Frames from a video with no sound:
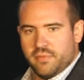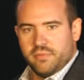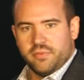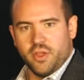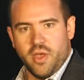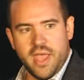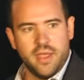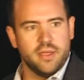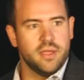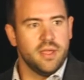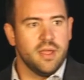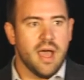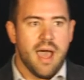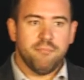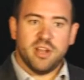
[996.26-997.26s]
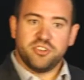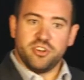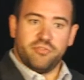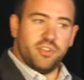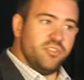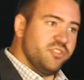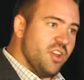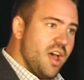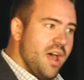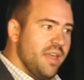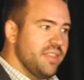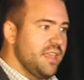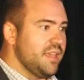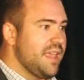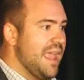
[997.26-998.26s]
So hey, I'm not sure if you saw,
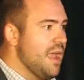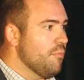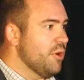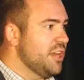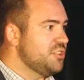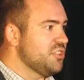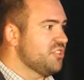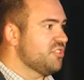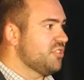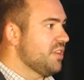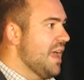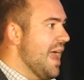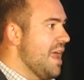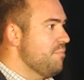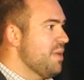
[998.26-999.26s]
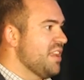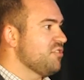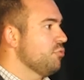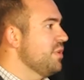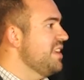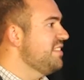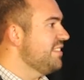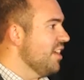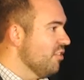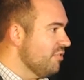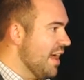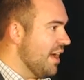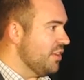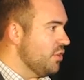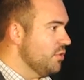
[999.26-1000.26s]
the Camry just had best resale
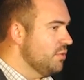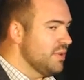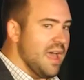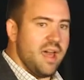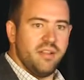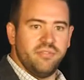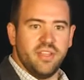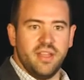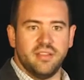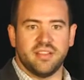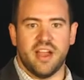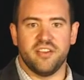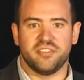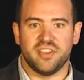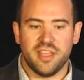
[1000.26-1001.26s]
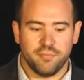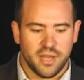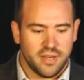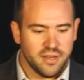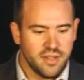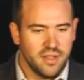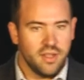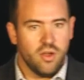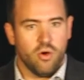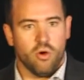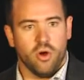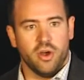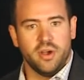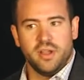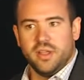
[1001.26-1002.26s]
value out of the entire segment.
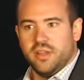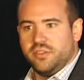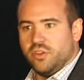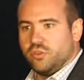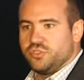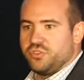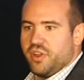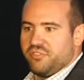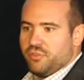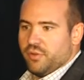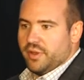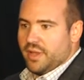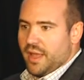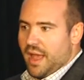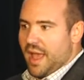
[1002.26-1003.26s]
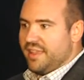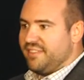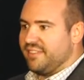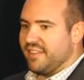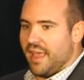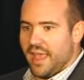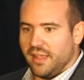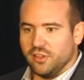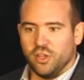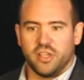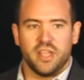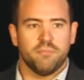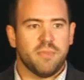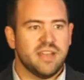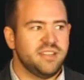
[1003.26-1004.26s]
Or don't trust what I say,
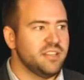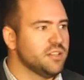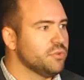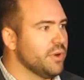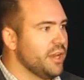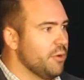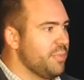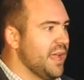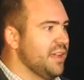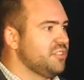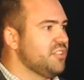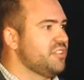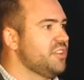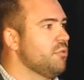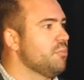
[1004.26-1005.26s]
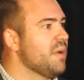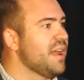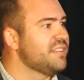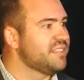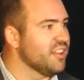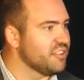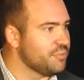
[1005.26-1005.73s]
look at my dealer rater page to see what my